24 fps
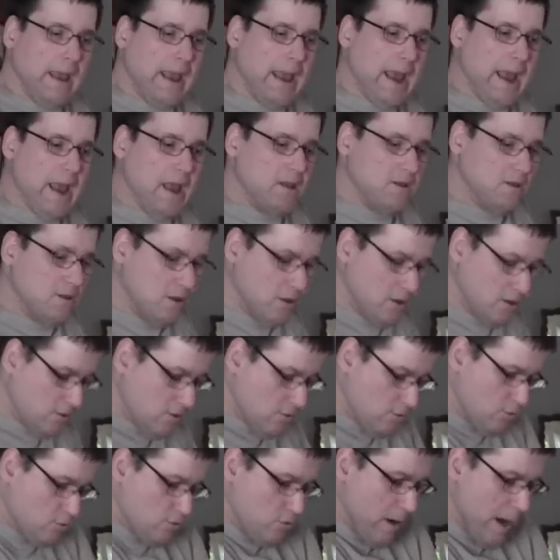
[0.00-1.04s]
and
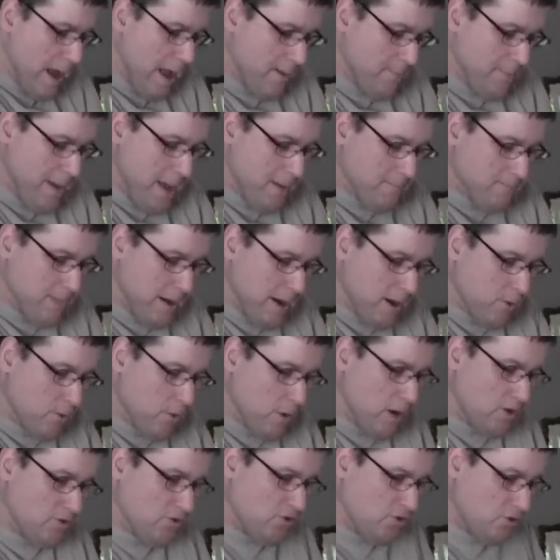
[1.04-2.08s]
grab at my
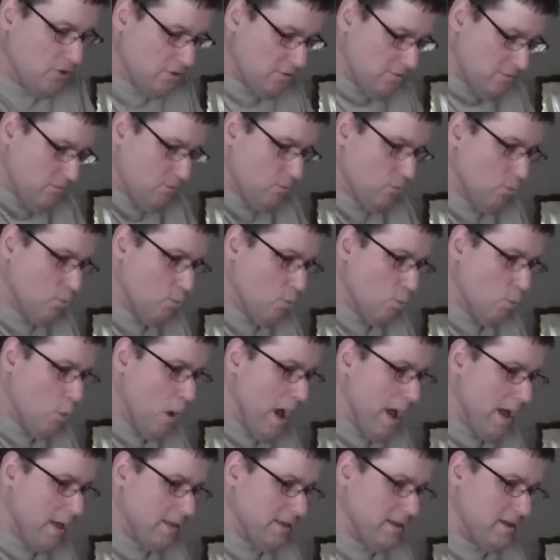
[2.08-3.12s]
crutch
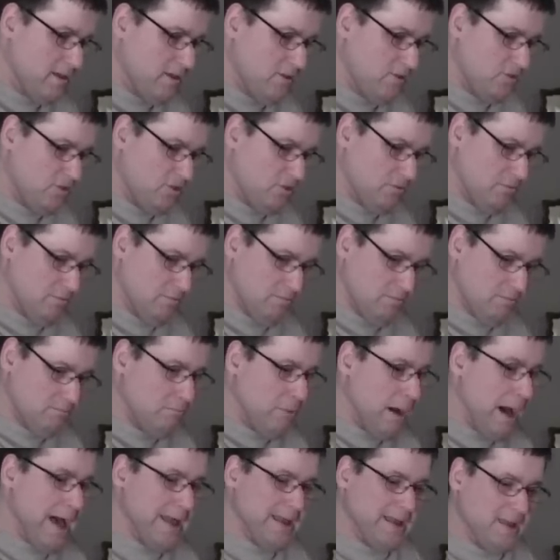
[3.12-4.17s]
while his
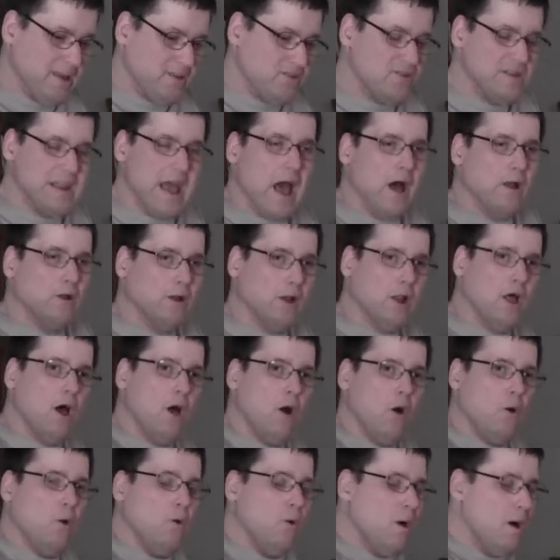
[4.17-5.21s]
body is down
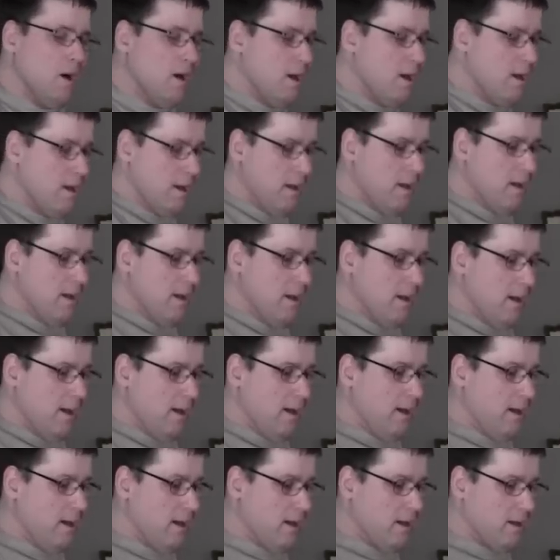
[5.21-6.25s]
low,
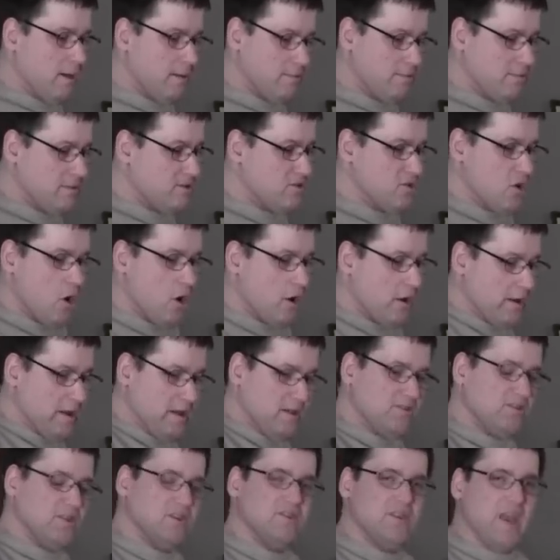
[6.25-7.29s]
uh, the target
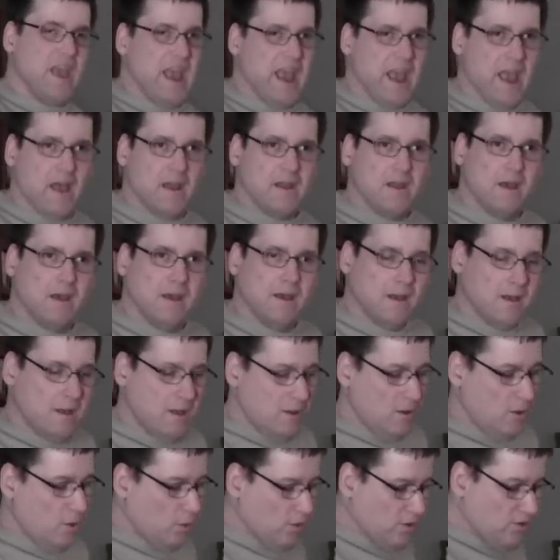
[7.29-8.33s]
is his head
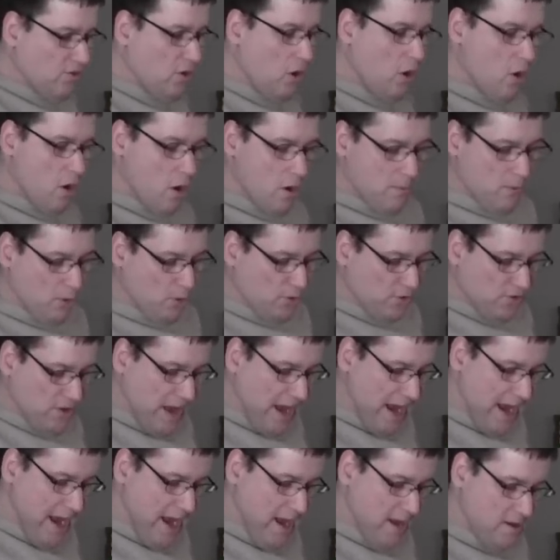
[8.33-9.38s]
or his arm or his
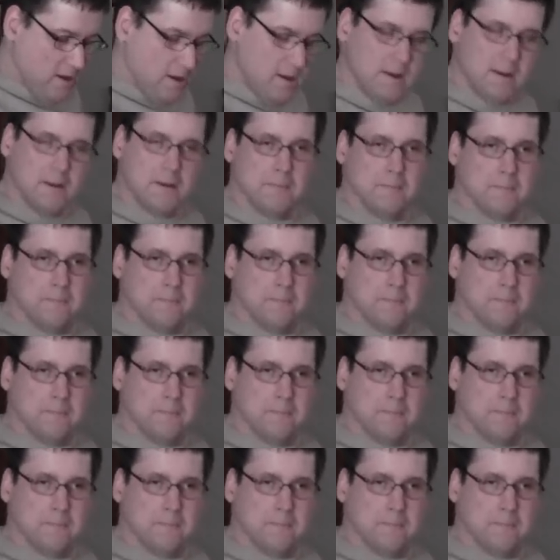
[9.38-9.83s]
hand.